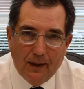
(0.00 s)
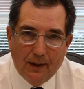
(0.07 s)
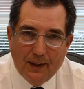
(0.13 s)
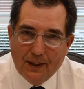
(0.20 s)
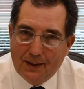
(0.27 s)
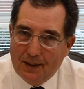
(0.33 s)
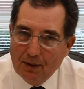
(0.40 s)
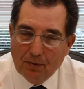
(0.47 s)

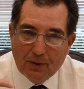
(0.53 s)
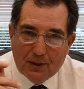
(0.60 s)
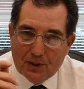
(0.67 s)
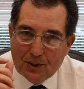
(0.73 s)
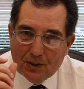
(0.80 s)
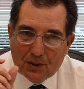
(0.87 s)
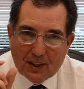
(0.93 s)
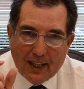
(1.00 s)
The difference
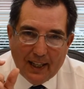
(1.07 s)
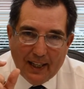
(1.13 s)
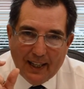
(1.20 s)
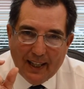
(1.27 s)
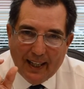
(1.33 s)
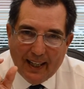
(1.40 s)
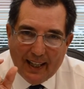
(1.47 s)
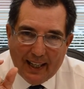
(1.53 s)
is
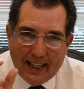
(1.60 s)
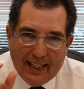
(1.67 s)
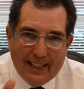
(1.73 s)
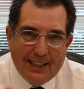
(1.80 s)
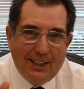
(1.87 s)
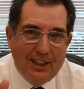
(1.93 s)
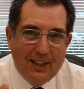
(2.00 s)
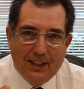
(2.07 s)

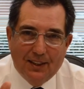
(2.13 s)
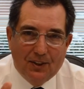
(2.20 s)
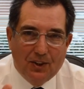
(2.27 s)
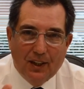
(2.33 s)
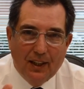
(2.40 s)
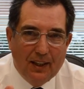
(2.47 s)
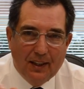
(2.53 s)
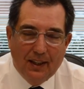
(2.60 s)
inches,